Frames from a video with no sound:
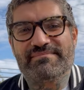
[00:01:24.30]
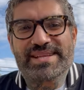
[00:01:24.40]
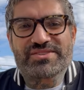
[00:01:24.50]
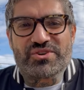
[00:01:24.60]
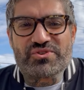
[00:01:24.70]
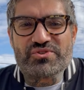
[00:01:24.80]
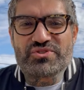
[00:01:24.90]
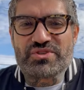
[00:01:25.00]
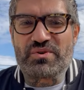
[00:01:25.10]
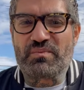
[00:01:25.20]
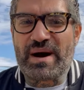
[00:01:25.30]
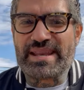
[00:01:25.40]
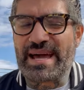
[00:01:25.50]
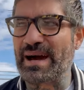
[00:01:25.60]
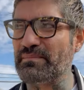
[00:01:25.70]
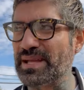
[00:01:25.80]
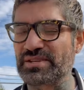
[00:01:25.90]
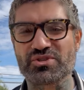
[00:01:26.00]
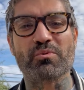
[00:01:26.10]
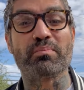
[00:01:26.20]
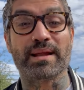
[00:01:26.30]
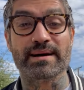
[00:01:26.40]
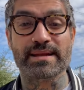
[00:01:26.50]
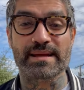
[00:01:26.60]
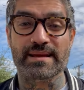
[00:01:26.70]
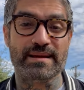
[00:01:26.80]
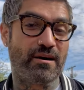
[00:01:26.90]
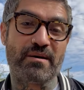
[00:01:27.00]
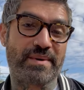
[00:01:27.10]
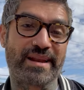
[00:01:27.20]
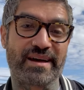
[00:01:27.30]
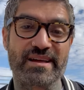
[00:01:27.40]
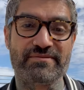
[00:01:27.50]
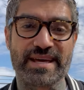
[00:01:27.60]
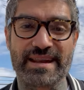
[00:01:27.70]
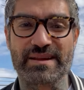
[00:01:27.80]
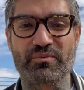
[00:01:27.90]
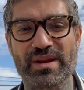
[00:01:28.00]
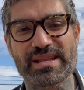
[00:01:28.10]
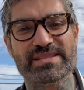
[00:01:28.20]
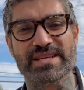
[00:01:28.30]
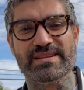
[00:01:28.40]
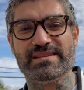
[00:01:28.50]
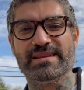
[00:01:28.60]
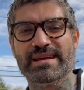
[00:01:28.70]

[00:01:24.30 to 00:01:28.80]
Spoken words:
been so used to my dad being so blunt all my life that it ricocheted